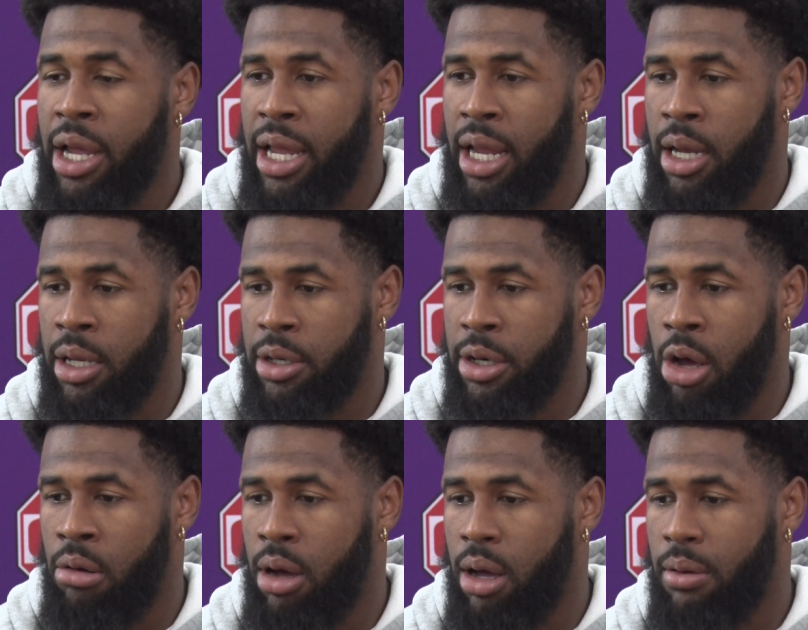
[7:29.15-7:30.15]
And, you
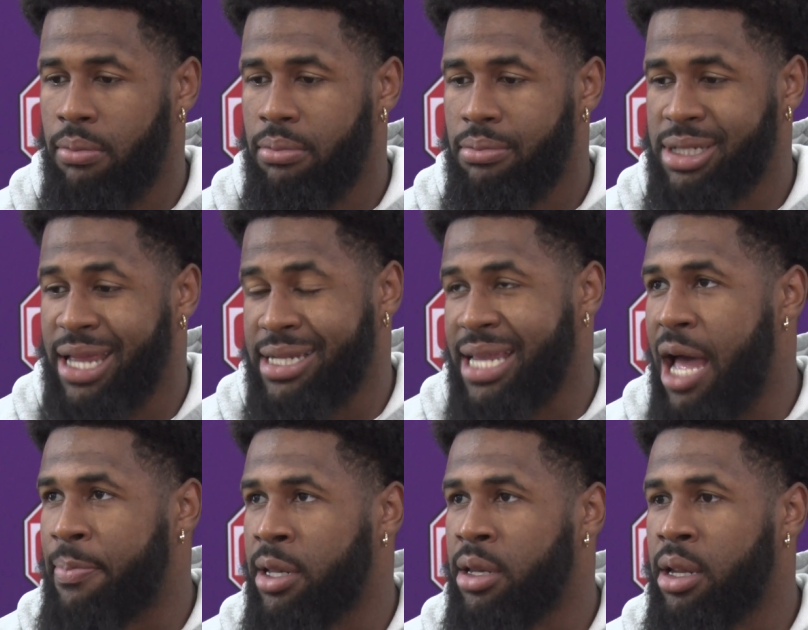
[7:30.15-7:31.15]
know, mistakes
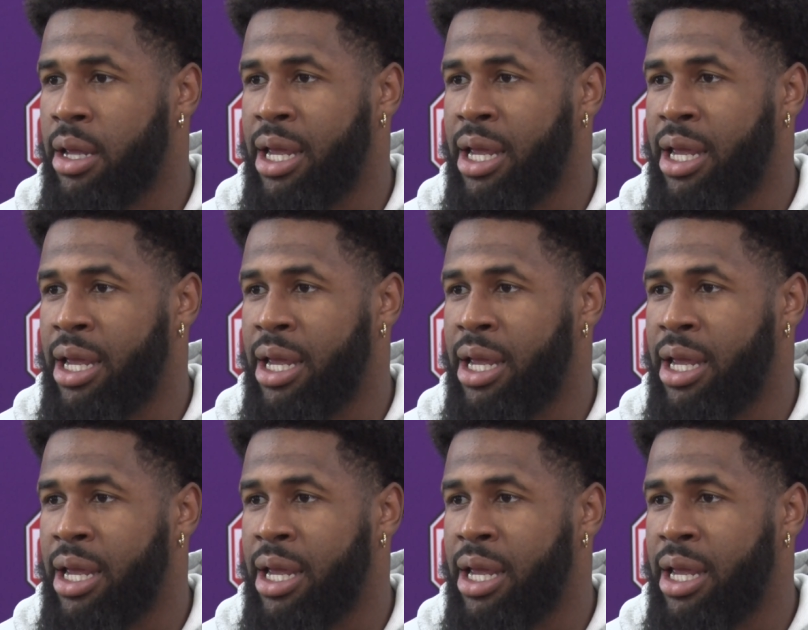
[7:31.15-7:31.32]
happen,